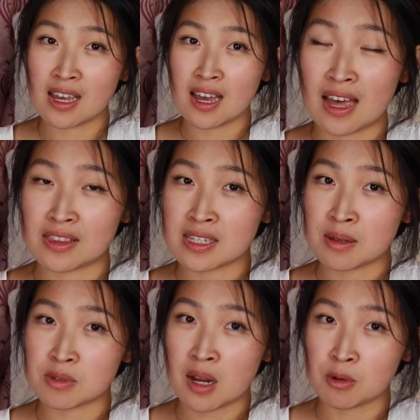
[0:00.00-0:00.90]
at the
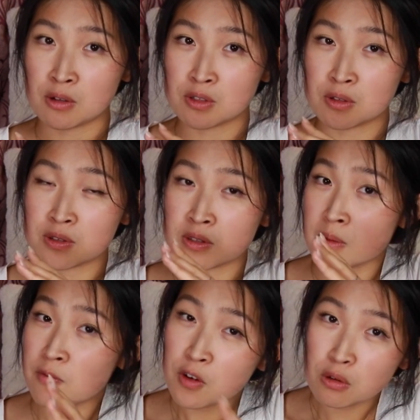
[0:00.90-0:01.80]
same time you're also using
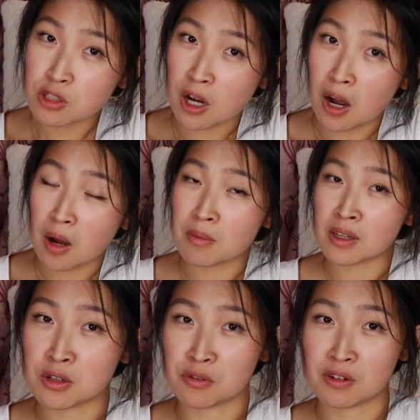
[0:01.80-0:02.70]
some Photoshop
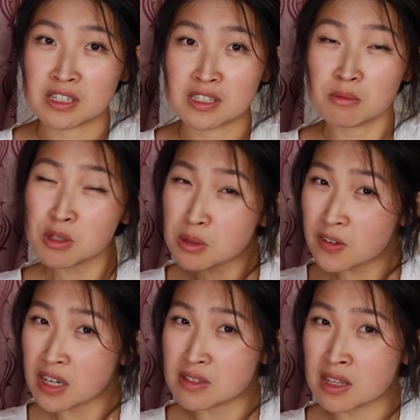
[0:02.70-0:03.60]
and you're running some YouTube
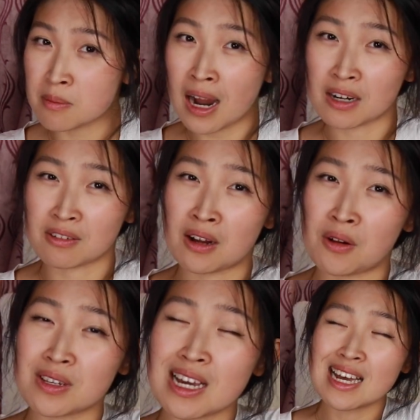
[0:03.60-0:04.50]
videos in the
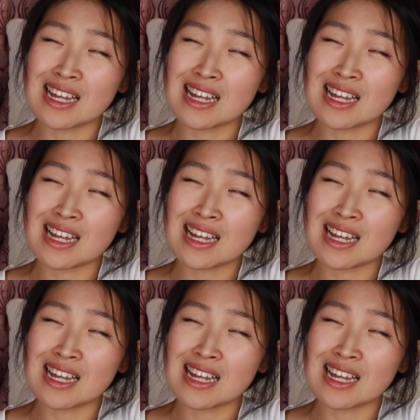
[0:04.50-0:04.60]
background,